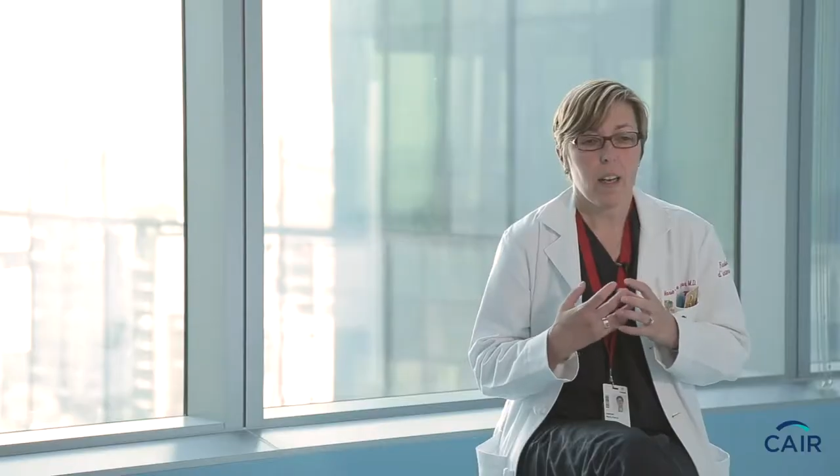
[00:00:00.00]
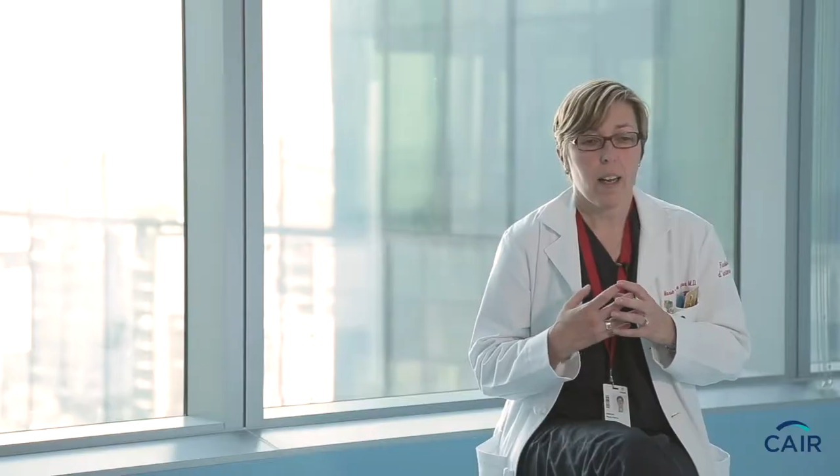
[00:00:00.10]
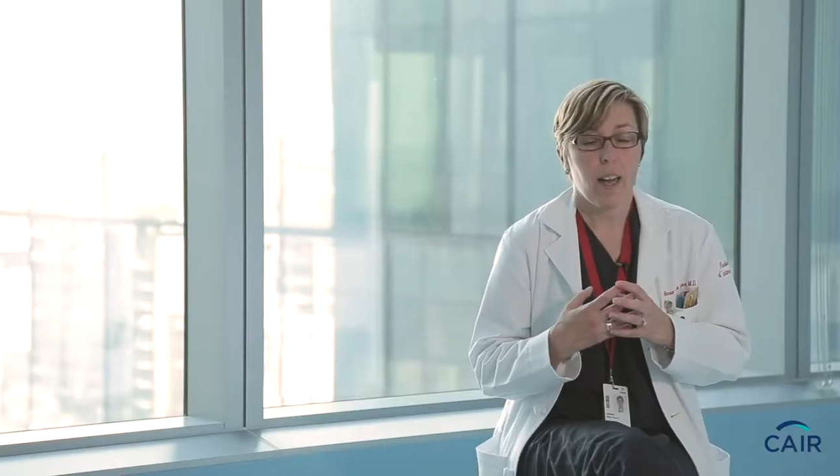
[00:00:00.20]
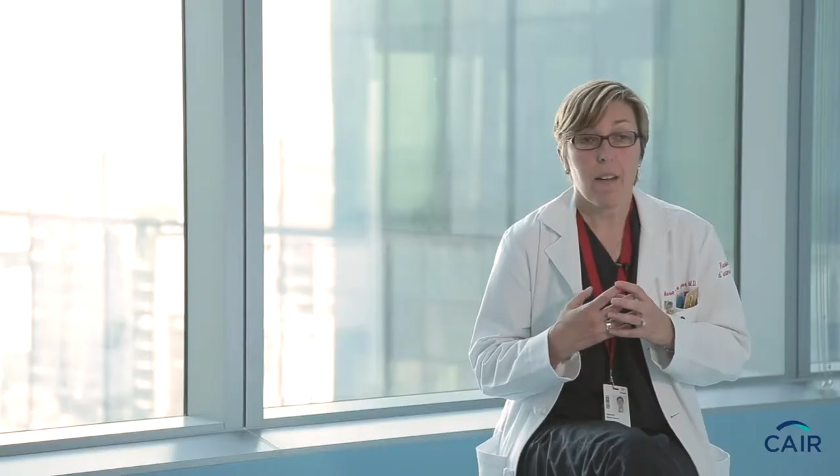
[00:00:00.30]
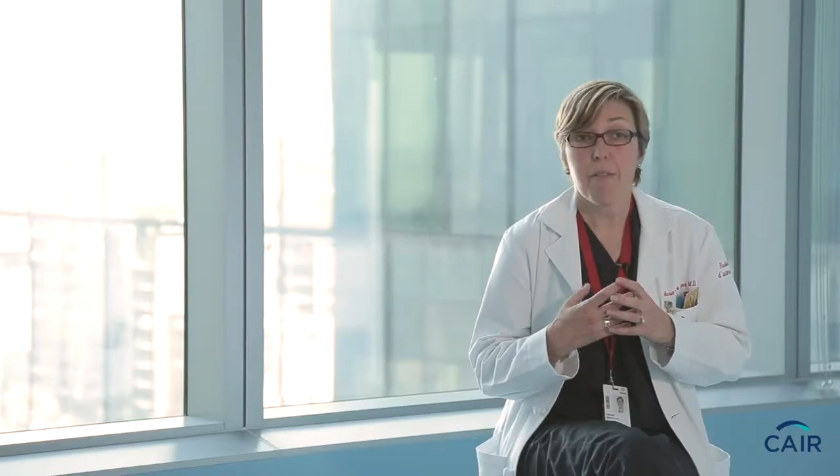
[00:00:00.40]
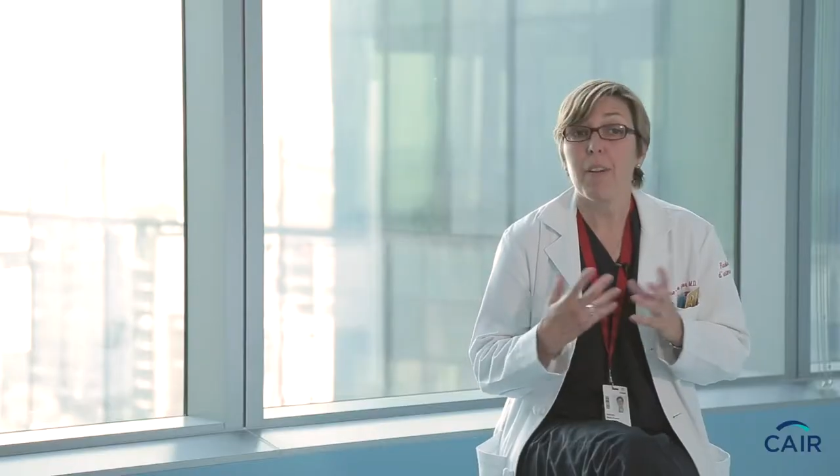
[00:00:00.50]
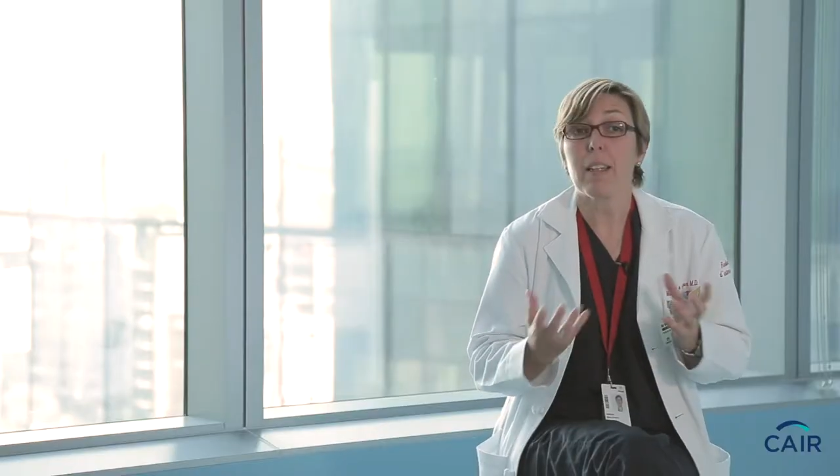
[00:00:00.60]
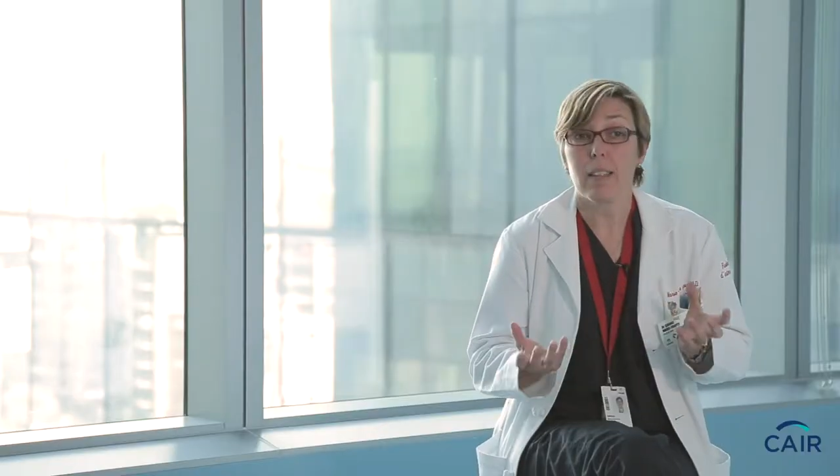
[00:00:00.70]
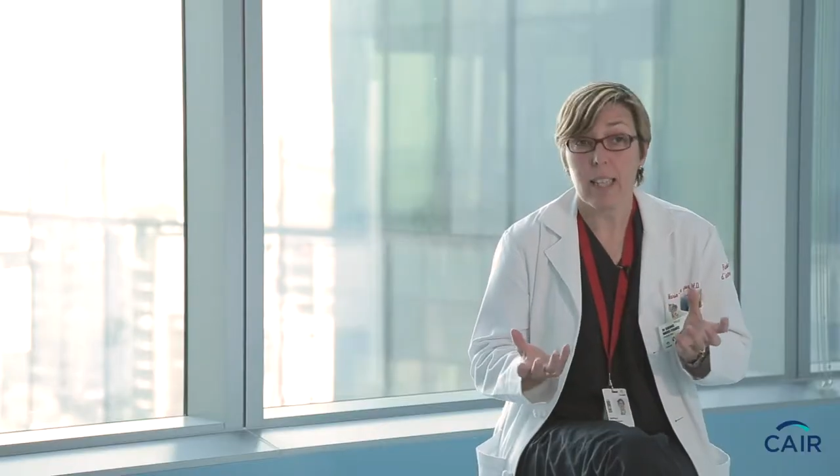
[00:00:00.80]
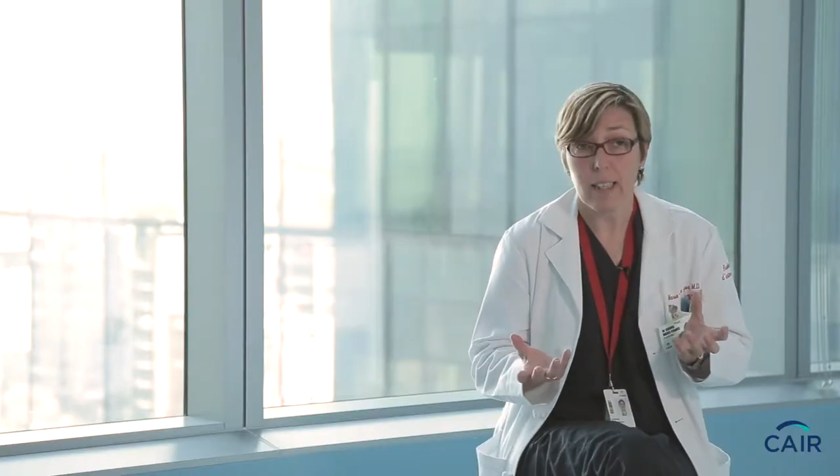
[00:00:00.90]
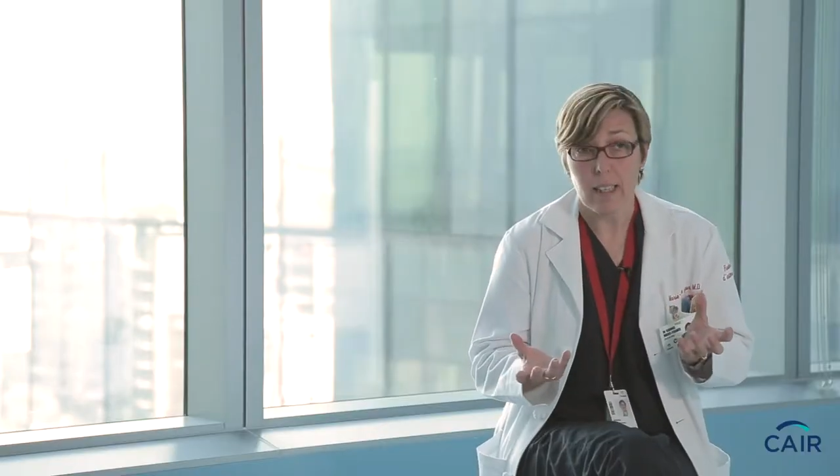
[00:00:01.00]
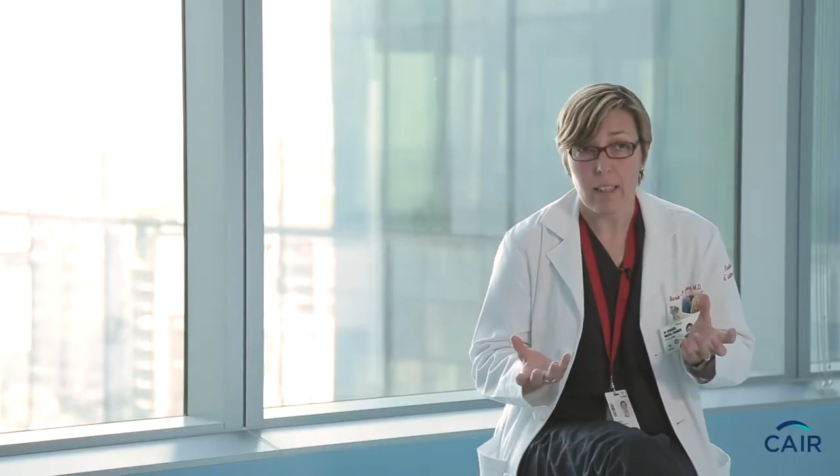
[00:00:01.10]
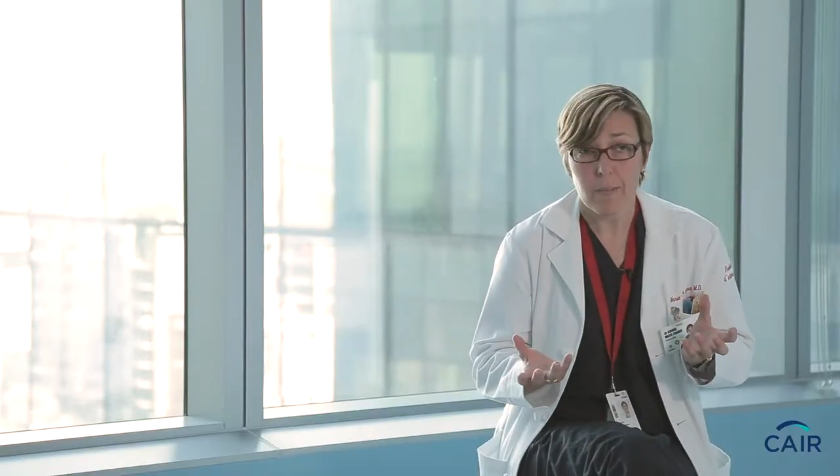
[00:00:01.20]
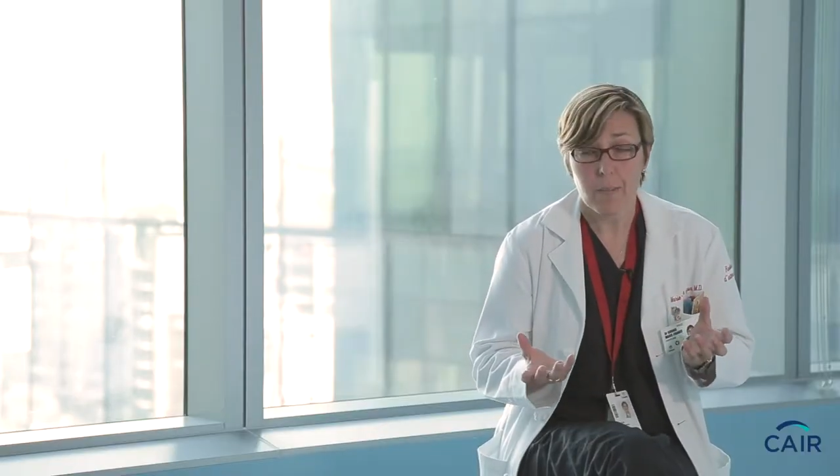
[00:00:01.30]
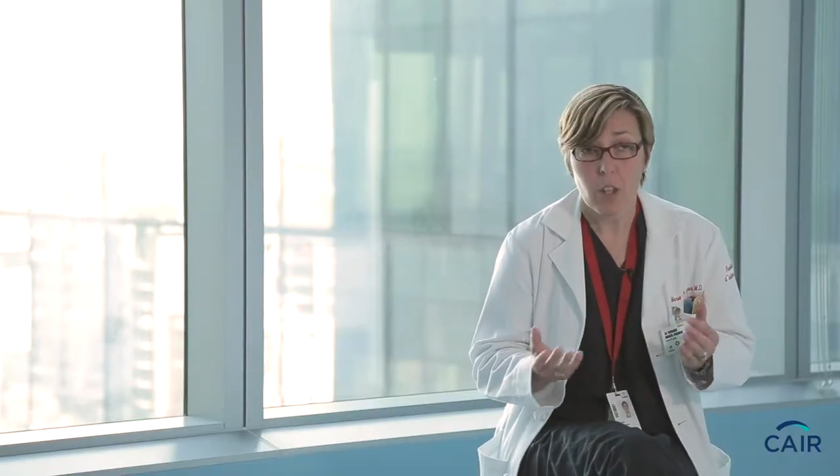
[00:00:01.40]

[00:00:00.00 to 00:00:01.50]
uh, have failed kidneys